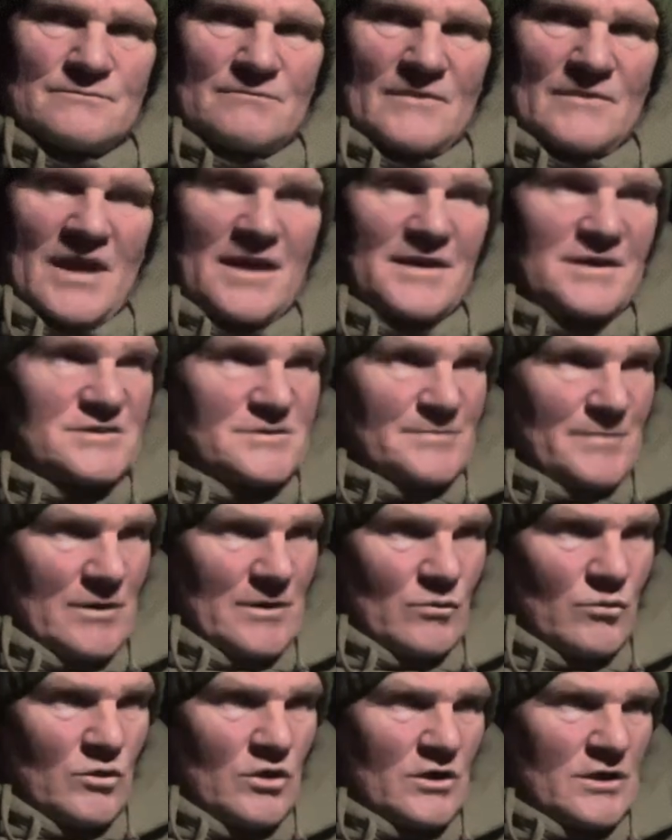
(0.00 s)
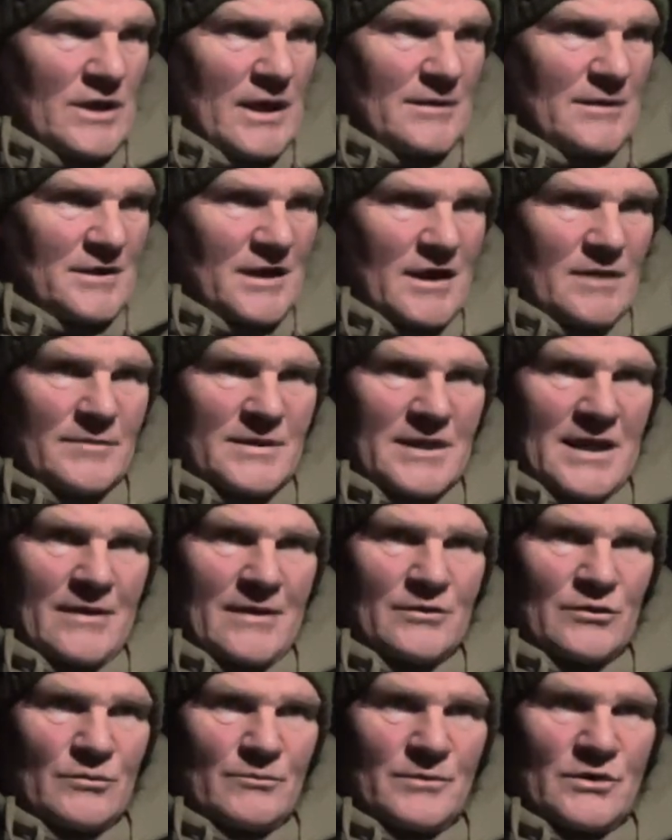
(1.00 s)
And there's a bit of work going to be going
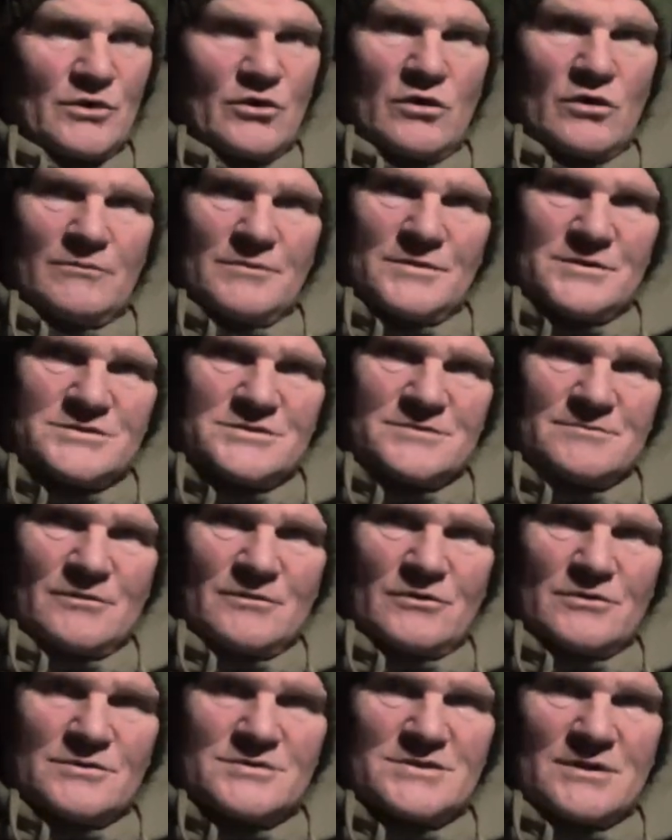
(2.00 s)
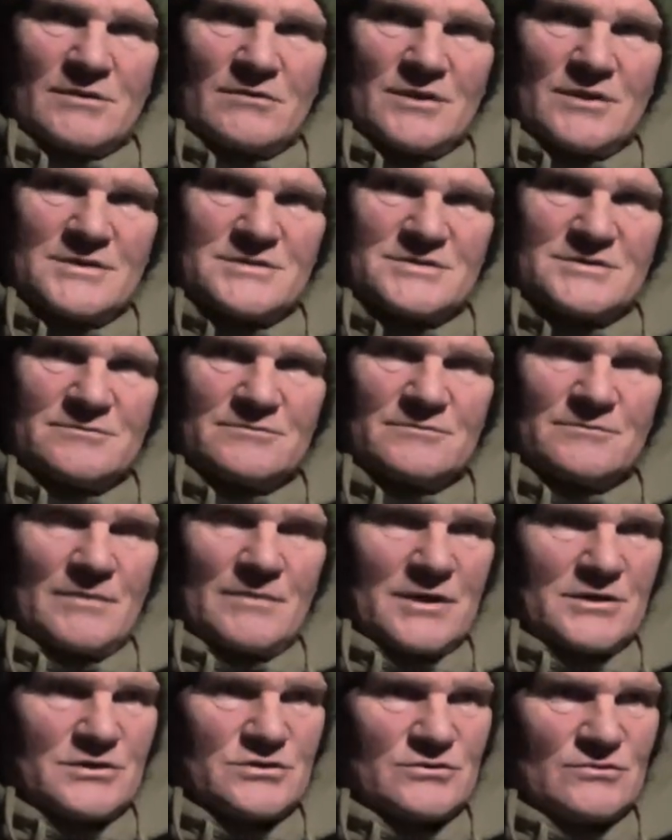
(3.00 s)
on behind me tomorrow, so I had to
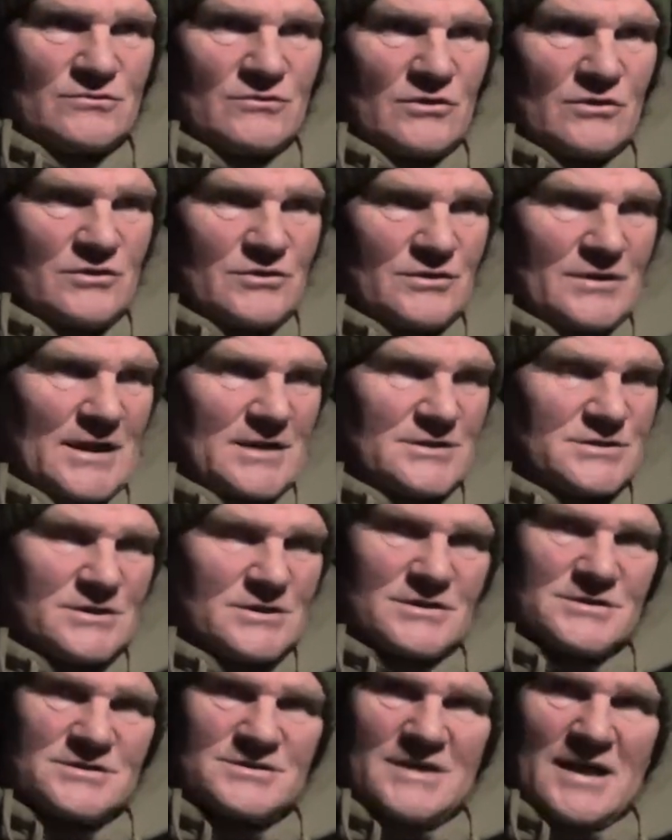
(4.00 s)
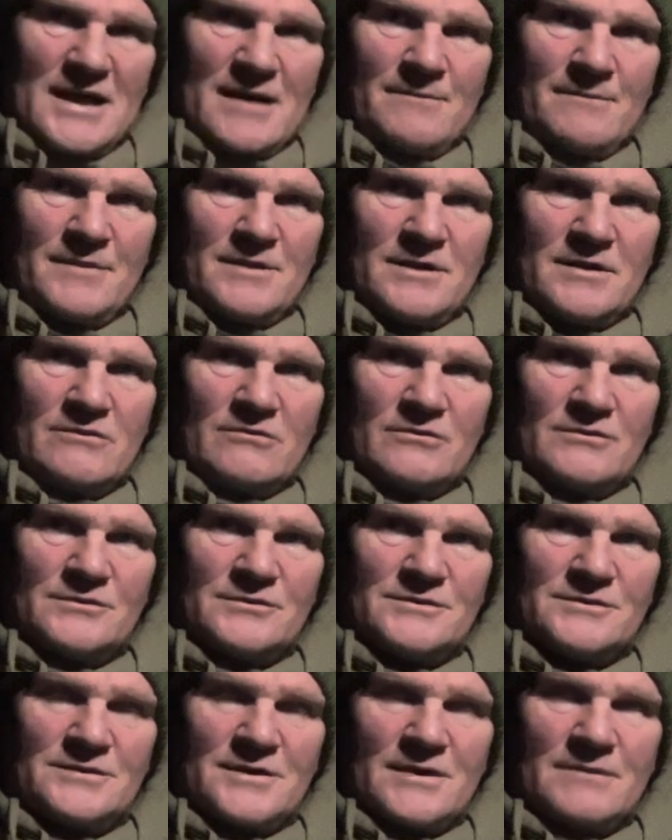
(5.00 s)
make sure I could actually set up here. And
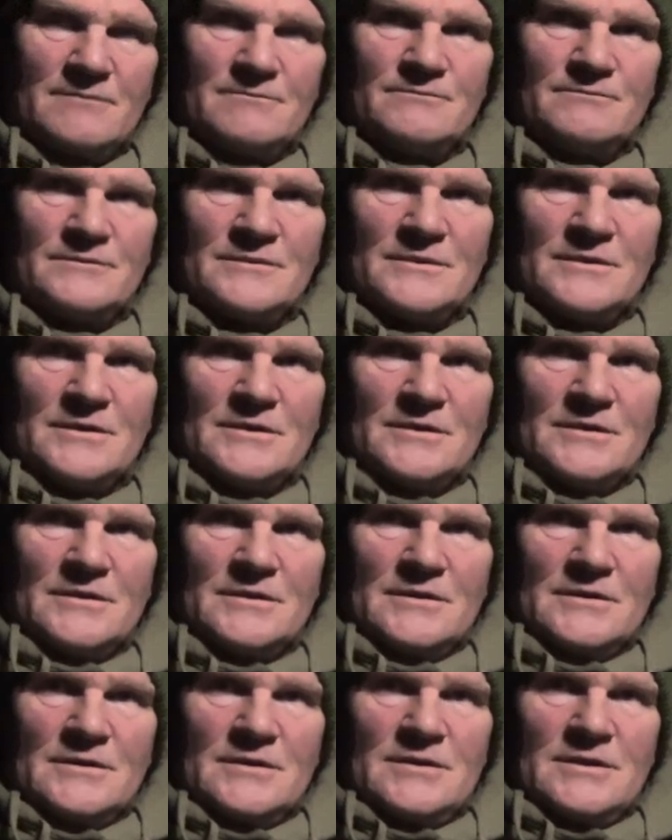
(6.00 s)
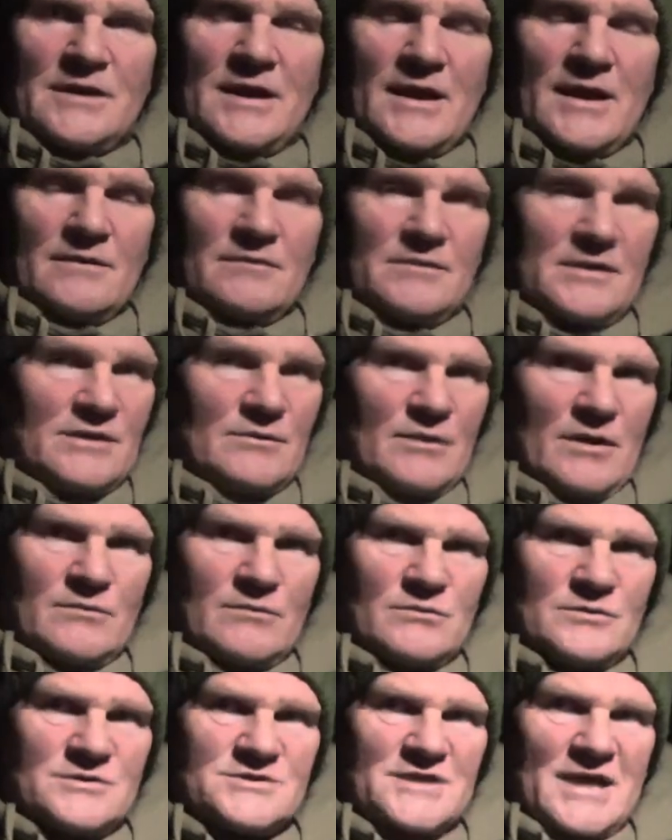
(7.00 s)
yeah, anyway,
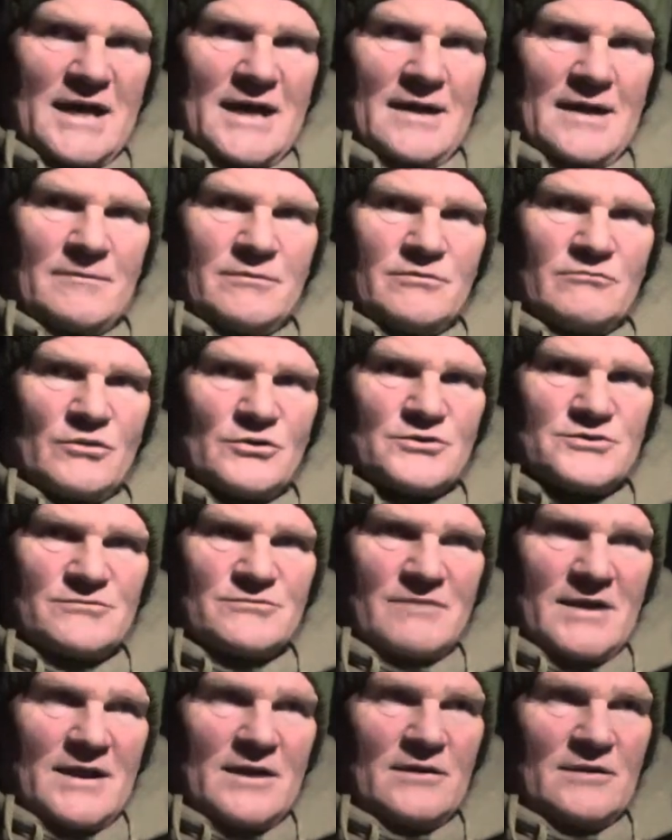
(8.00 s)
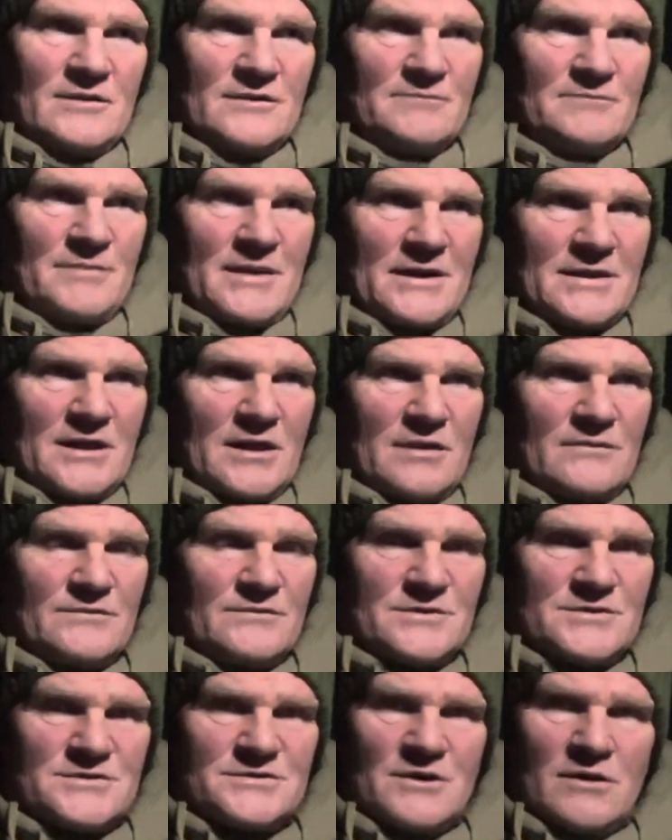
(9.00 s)
we're set up. Rods are out, bait over the
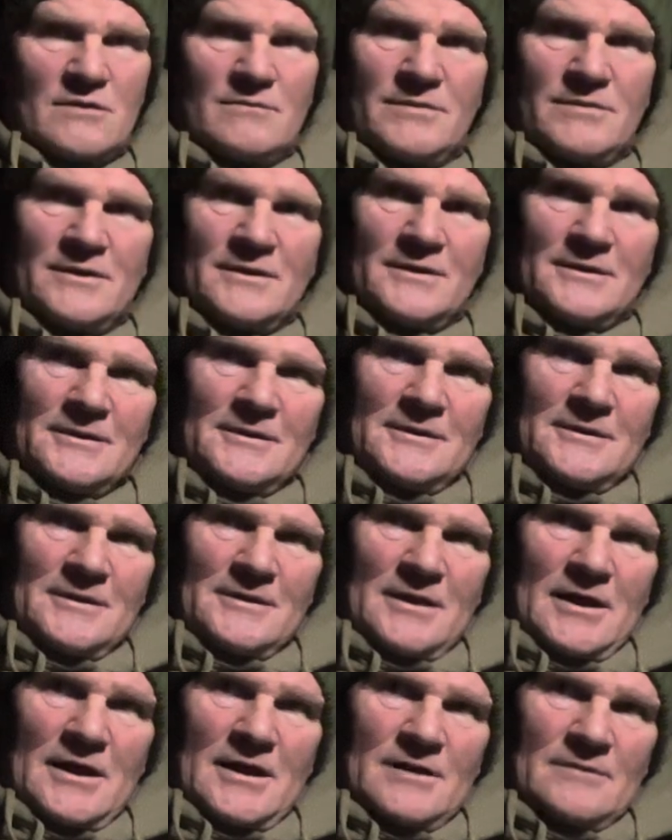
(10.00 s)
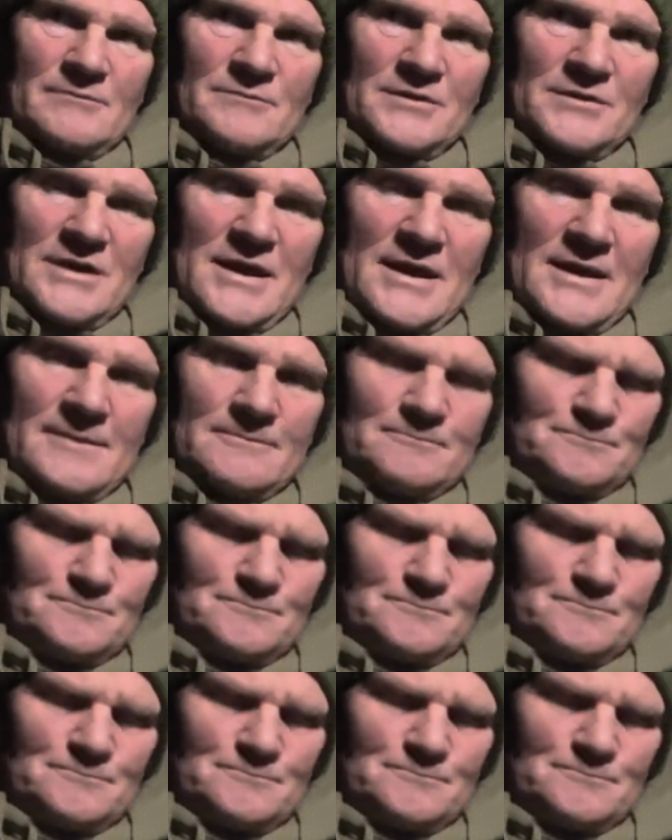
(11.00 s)
top. But yeah,